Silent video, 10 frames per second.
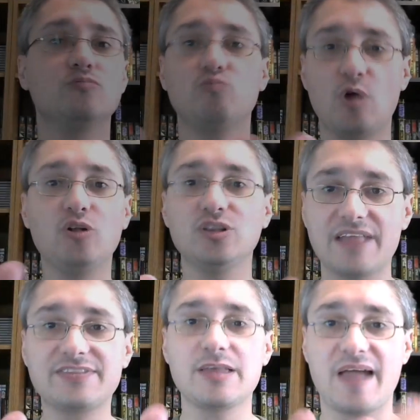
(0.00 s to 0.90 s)
we'll
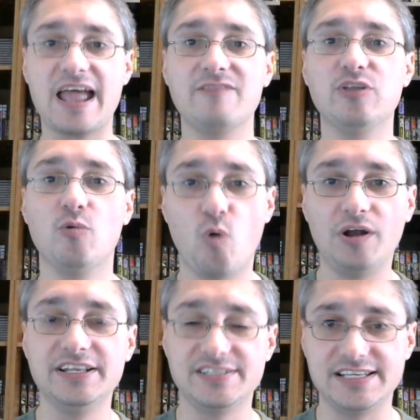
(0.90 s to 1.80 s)
let them have the
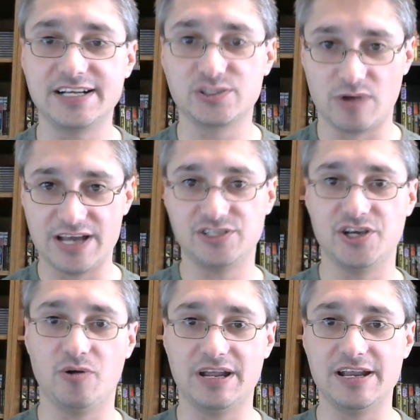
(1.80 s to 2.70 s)
1-in-6
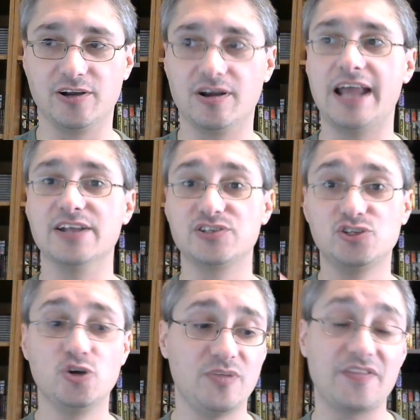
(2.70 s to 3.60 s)
ratio here and
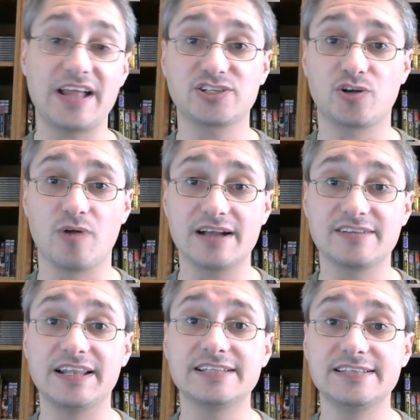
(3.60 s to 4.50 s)
assume that that's
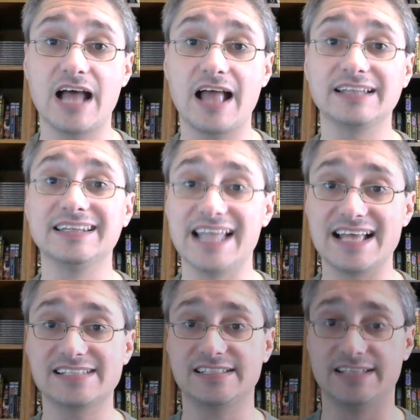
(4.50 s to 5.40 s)
correct, that it's not
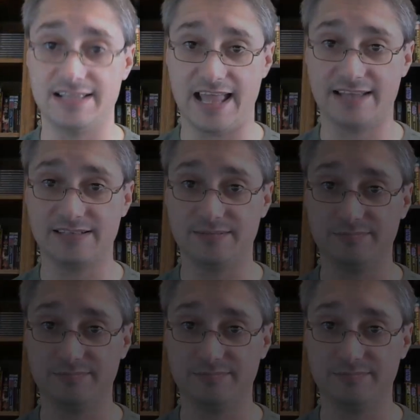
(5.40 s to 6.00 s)
less than that.